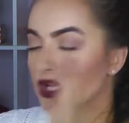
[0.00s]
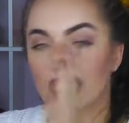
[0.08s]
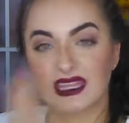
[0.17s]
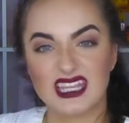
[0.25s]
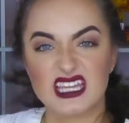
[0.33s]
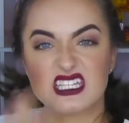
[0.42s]

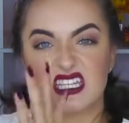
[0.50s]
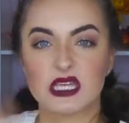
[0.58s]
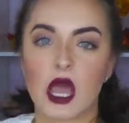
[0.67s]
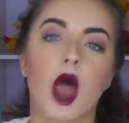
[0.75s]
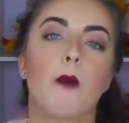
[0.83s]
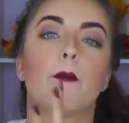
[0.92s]
Like, this is
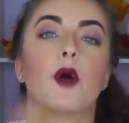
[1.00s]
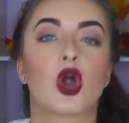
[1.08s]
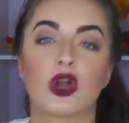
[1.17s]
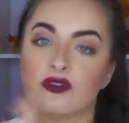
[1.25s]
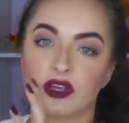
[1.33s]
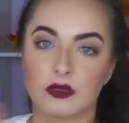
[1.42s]
a
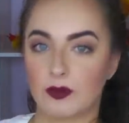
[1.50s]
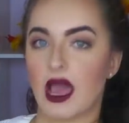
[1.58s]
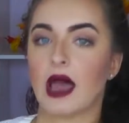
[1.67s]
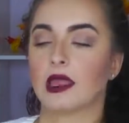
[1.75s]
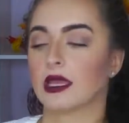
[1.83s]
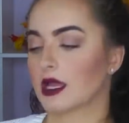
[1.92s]
perfect
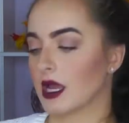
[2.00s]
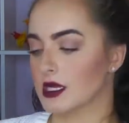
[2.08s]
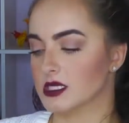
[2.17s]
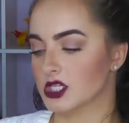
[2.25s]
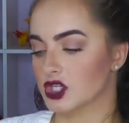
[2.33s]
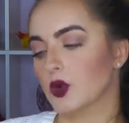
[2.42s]
palette kind
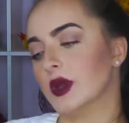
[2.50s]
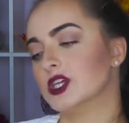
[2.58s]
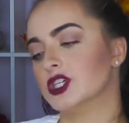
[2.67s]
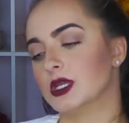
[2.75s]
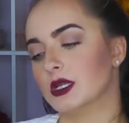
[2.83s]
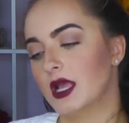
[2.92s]
of
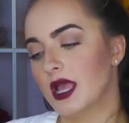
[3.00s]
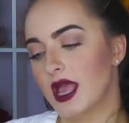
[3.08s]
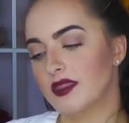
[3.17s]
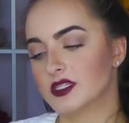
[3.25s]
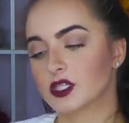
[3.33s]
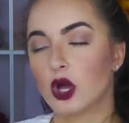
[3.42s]
situation,
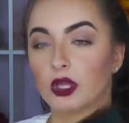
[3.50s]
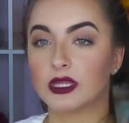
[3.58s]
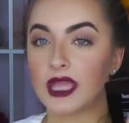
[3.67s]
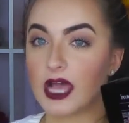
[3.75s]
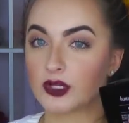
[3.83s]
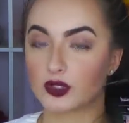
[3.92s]
and this is called
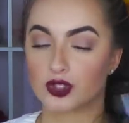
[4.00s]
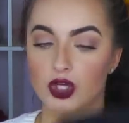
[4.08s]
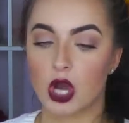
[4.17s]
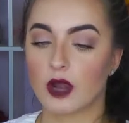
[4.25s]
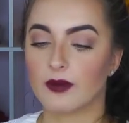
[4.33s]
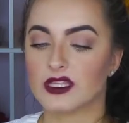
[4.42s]
Natural Charm.